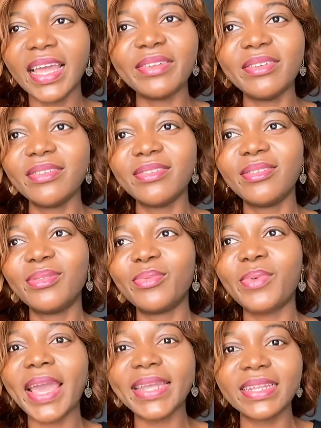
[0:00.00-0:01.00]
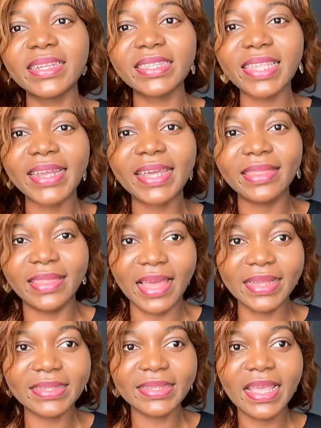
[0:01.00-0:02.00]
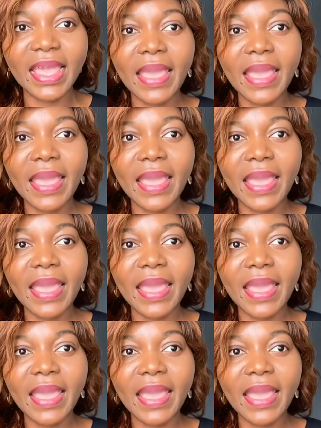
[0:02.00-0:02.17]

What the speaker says: I don't know why they decided that,